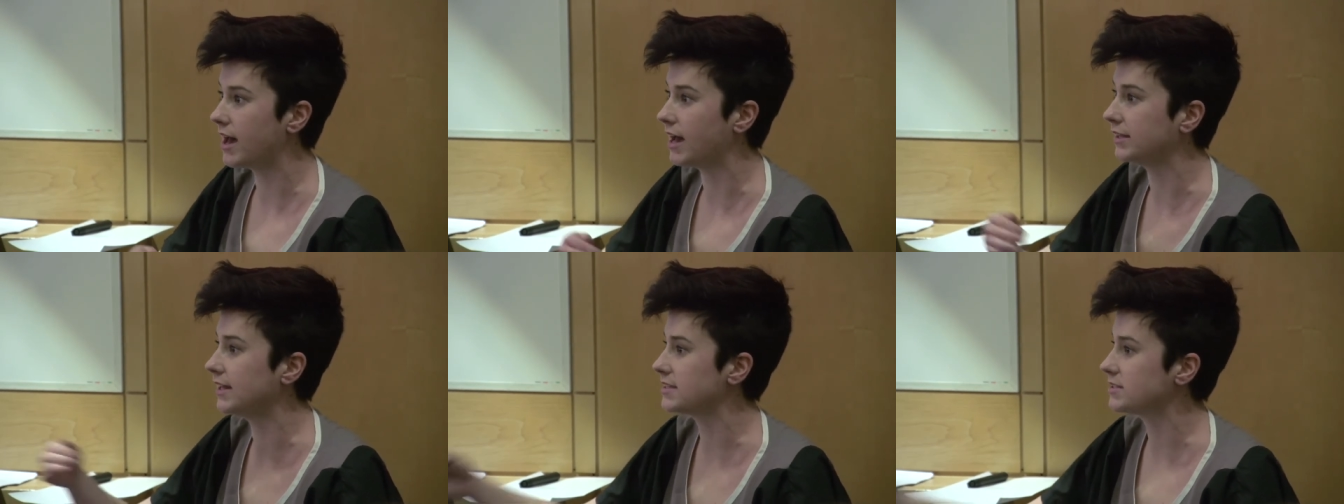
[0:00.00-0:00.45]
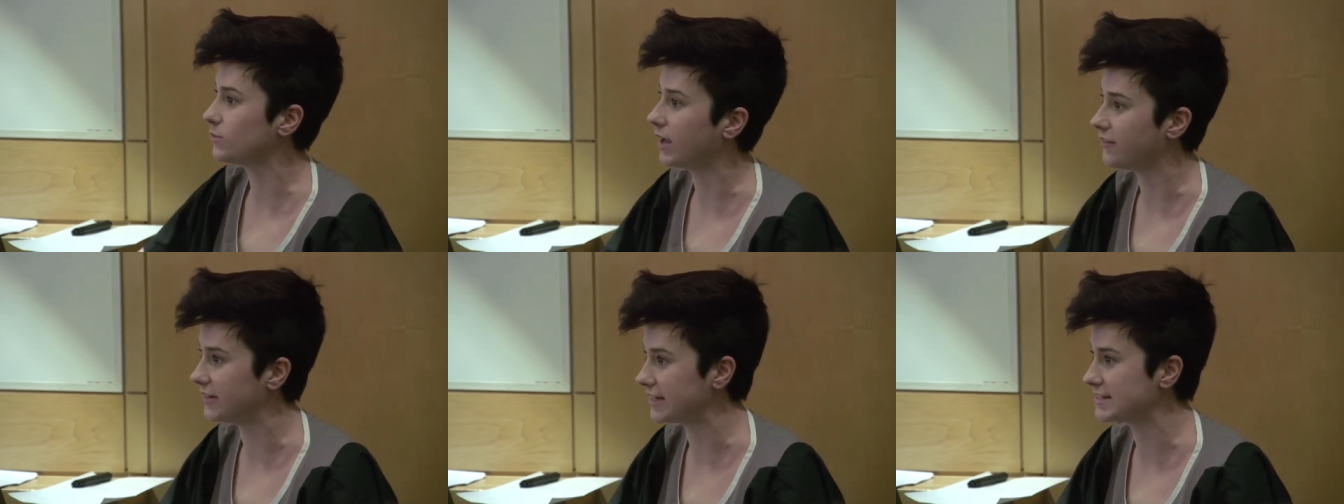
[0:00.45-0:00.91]
unless we
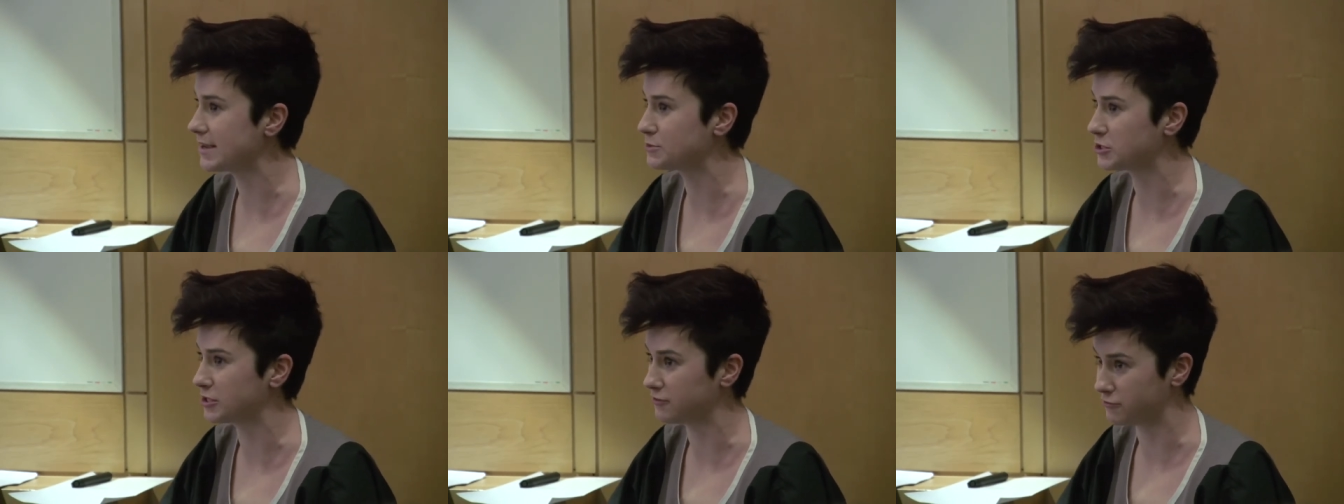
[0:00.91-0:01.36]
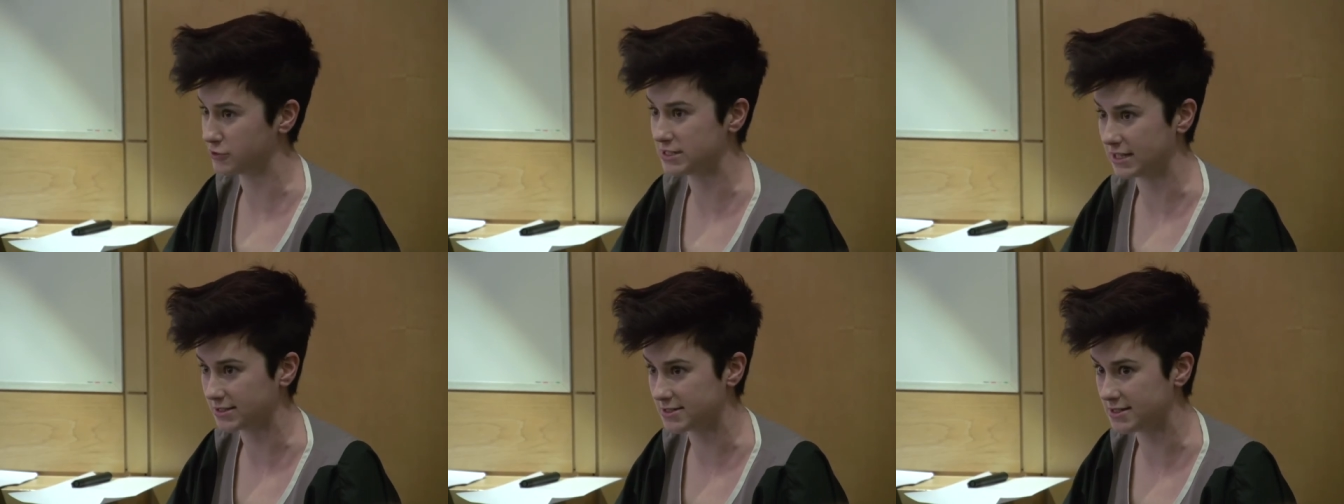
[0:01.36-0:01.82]
have an exception for
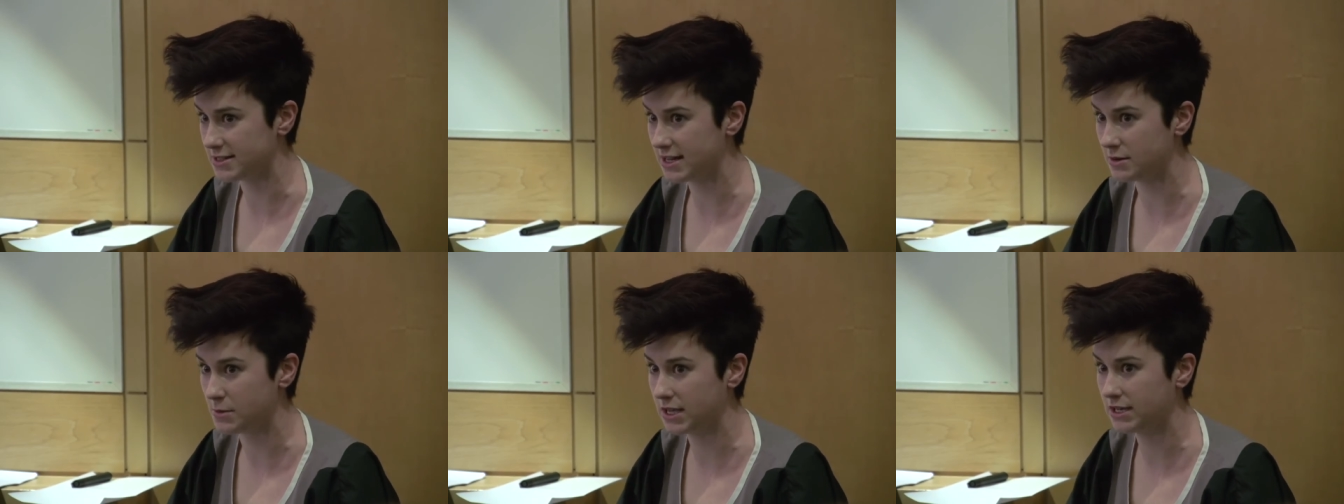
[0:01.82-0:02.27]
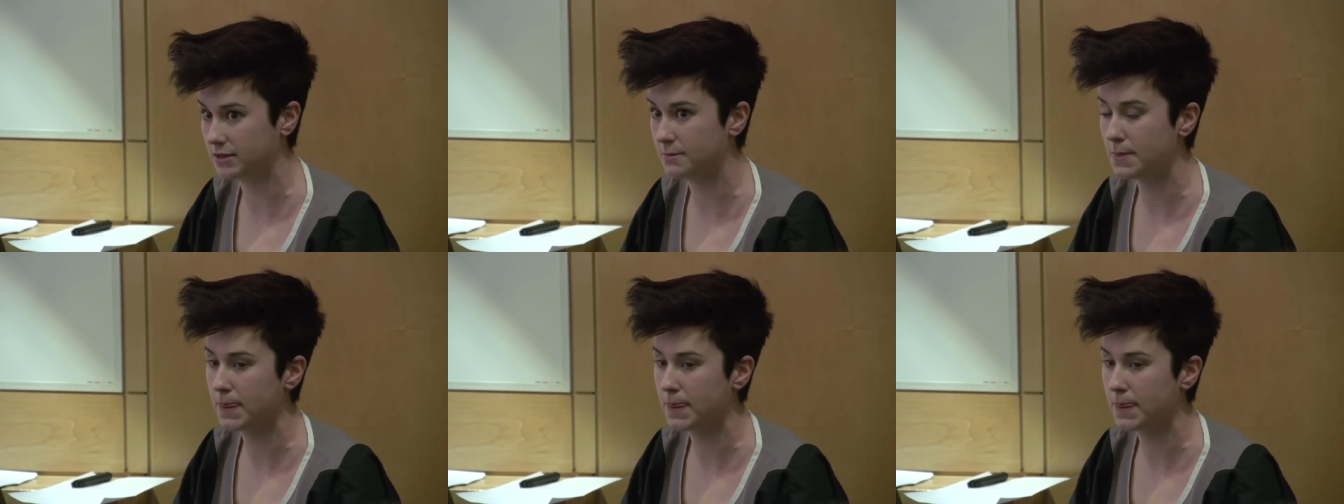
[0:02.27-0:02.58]
text and data mining.